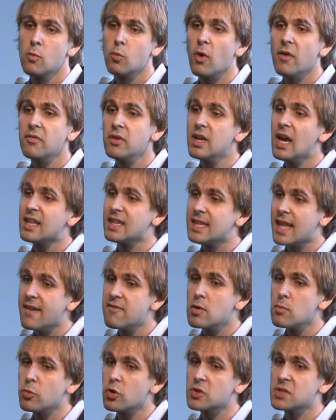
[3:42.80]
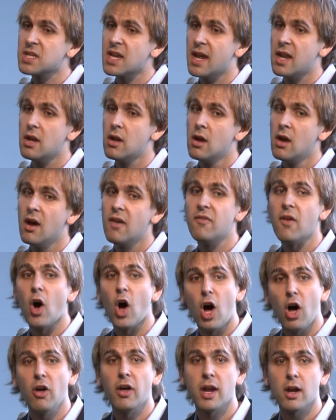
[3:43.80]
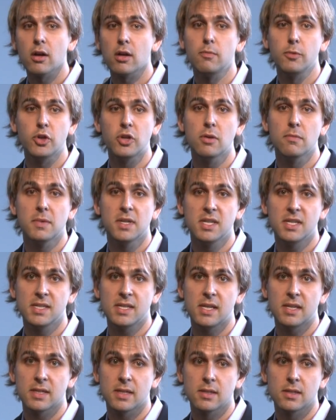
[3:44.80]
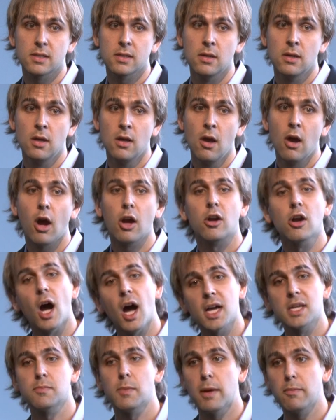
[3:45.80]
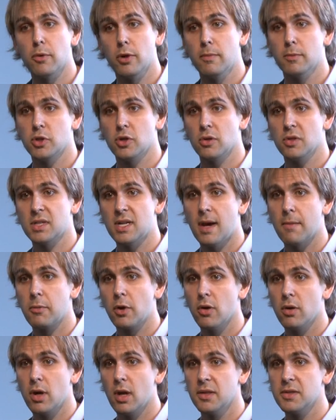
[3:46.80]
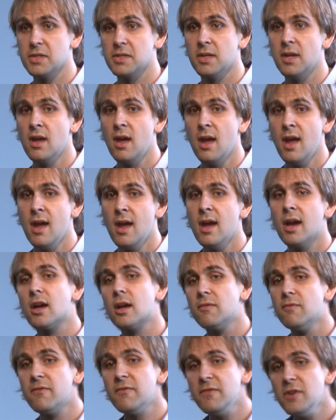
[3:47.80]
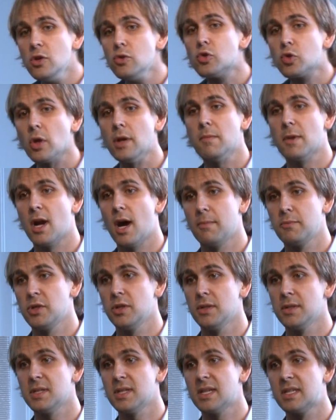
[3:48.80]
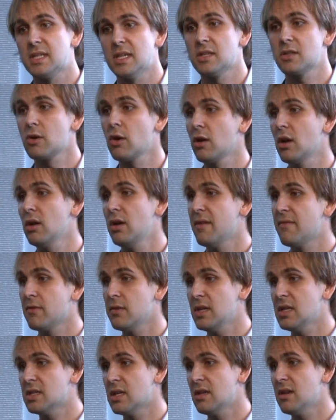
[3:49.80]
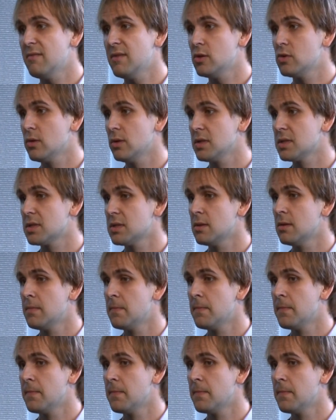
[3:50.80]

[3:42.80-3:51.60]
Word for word: Roughly 11% of all heritable human diseases are caused by premature stop codons, and few treatment options exist currently for these individuals.